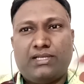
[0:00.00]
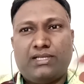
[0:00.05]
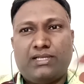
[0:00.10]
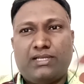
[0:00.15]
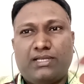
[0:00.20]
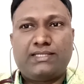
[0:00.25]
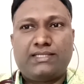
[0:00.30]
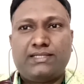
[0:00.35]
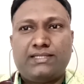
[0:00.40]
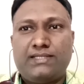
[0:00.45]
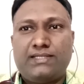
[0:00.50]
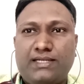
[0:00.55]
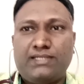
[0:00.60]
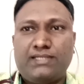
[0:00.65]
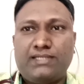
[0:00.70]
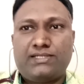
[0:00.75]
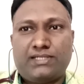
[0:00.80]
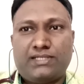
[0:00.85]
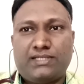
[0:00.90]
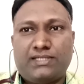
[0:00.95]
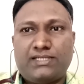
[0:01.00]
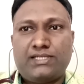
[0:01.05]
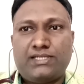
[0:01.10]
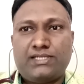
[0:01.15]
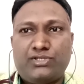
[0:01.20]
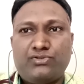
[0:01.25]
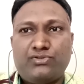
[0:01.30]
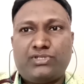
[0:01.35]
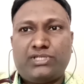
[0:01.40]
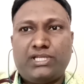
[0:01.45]
I sincerely
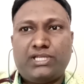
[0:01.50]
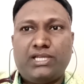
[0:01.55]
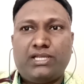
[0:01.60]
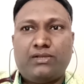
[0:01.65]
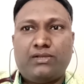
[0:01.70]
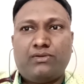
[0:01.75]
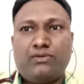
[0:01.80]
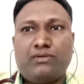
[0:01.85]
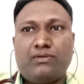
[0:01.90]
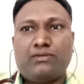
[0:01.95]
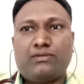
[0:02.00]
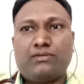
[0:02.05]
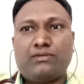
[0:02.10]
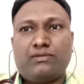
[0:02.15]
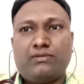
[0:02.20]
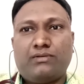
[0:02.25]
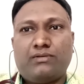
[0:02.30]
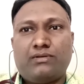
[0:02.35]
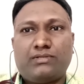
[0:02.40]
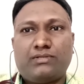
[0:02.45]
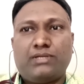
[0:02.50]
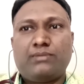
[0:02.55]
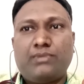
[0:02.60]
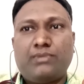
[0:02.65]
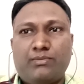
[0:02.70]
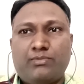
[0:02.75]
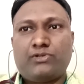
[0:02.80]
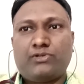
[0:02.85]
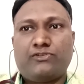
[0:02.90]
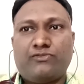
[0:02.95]
suggest you take some
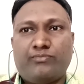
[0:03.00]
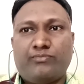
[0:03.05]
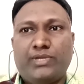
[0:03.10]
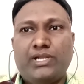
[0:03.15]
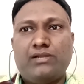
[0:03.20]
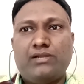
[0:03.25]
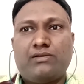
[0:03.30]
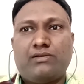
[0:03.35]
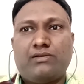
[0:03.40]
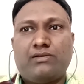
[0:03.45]
amount of milk